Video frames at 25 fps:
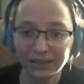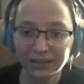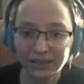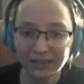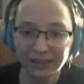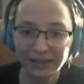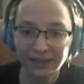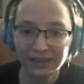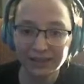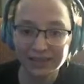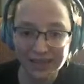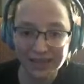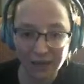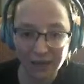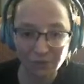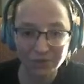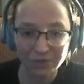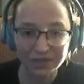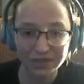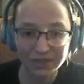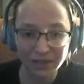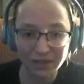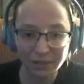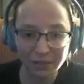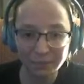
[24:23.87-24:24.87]
Is that
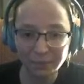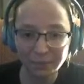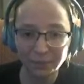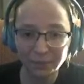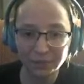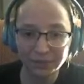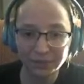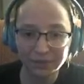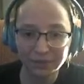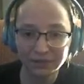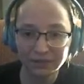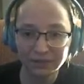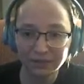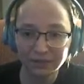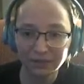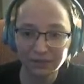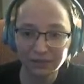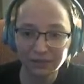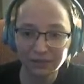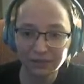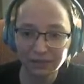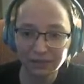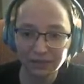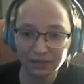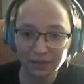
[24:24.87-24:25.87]
what's up?
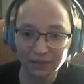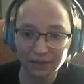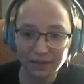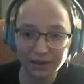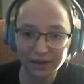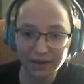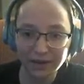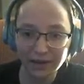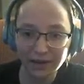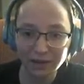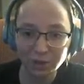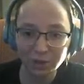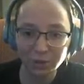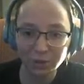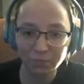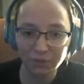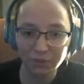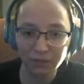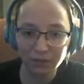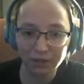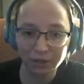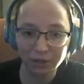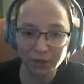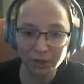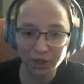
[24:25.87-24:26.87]
Alright, I should
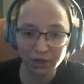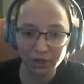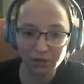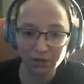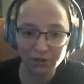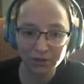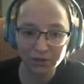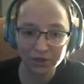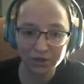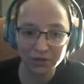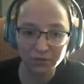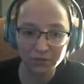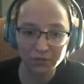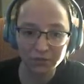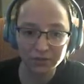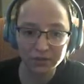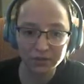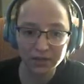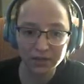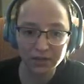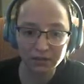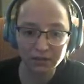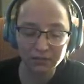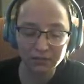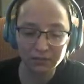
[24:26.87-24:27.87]
probably check all these doors
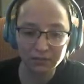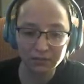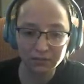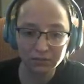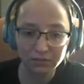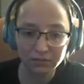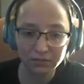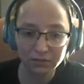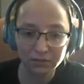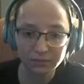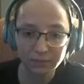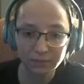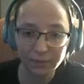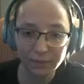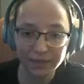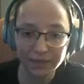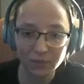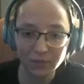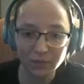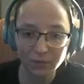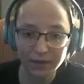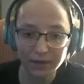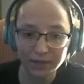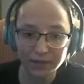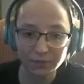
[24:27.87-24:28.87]
now. Maybe
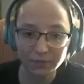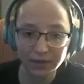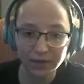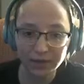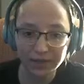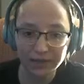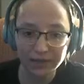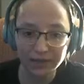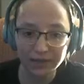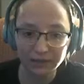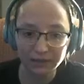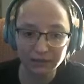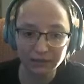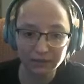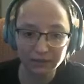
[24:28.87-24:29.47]
that's why it's raining.